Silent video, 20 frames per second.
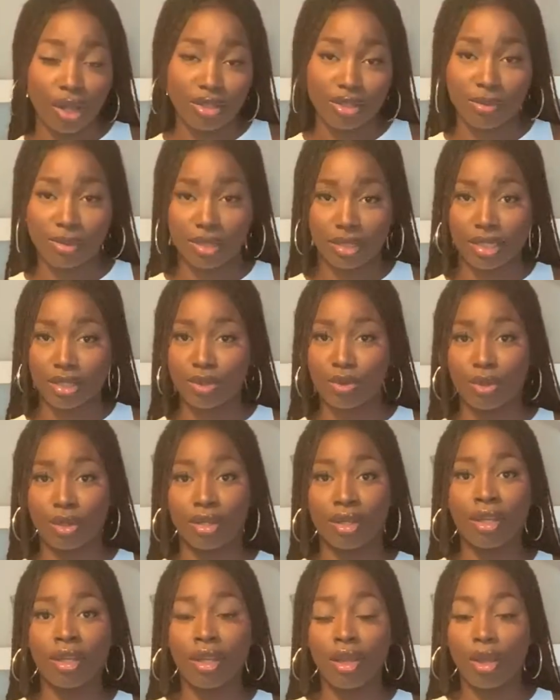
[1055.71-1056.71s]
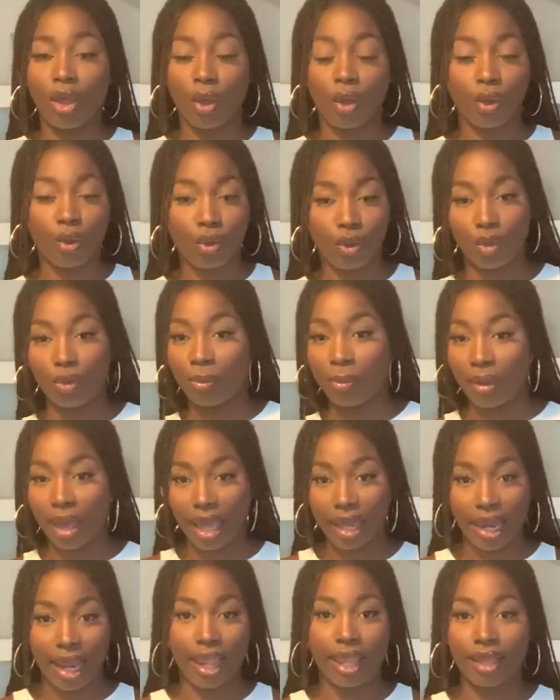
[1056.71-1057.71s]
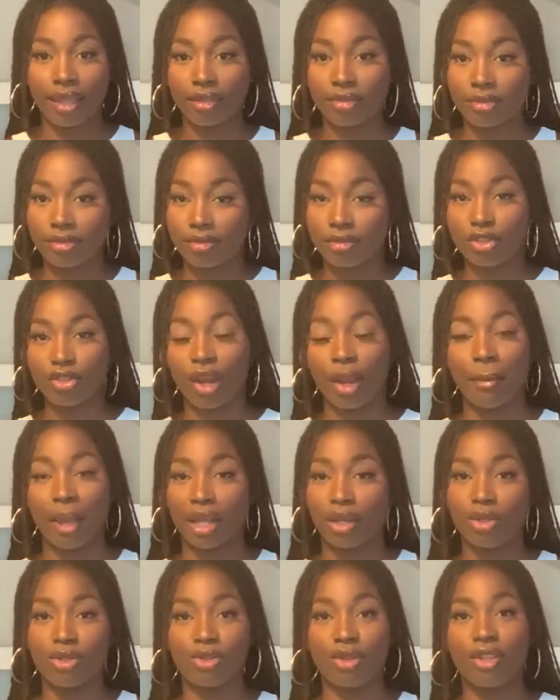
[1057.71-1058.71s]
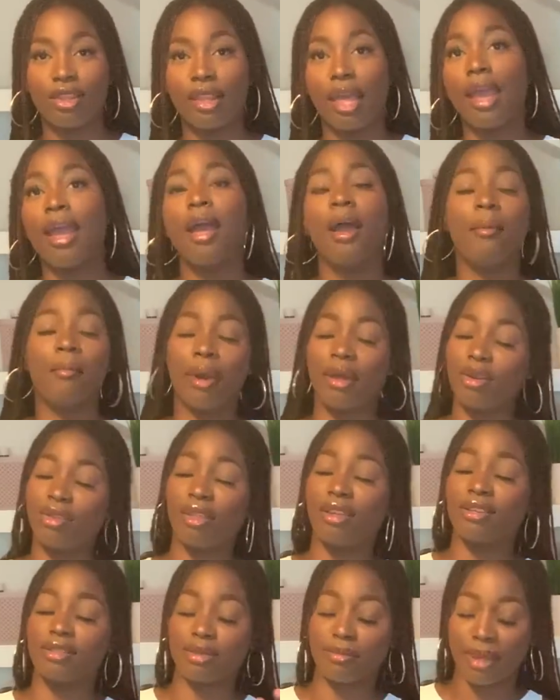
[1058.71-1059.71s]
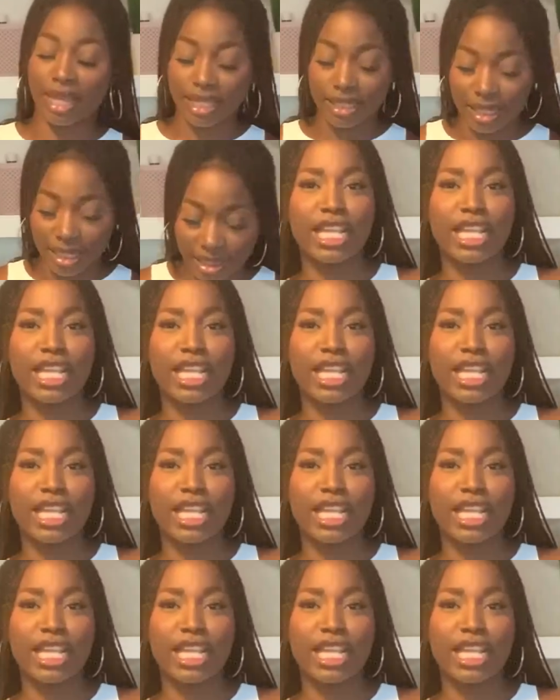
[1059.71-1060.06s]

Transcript: Sometimes I just want to go home and like try my clothes on there, but I know that doesn't make sense.